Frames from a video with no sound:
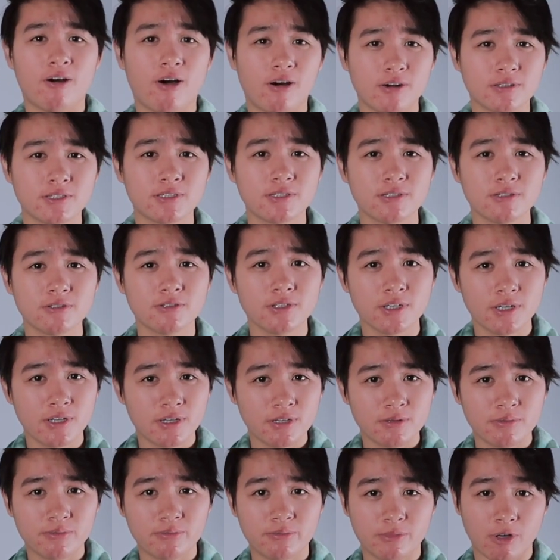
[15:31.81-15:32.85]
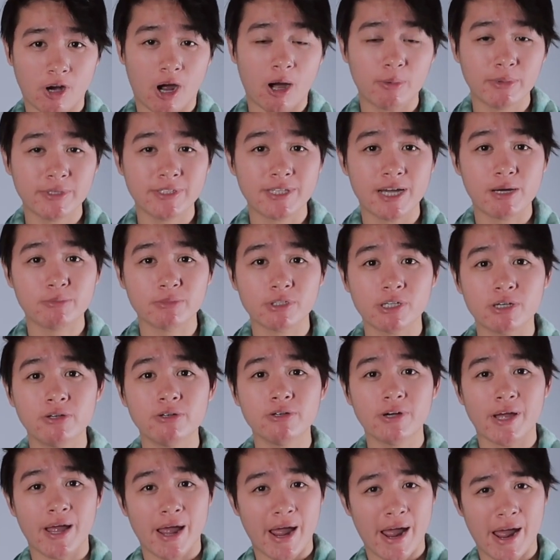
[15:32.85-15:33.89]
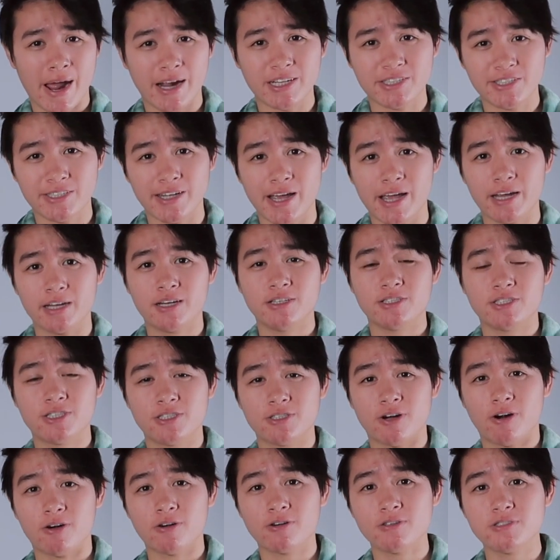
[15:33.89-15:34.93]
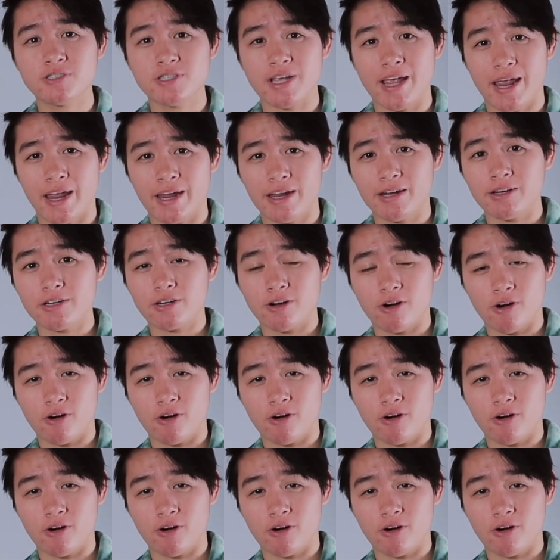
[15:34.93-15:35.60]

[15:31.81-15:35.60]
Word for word: Also, comment down below hashtag stars and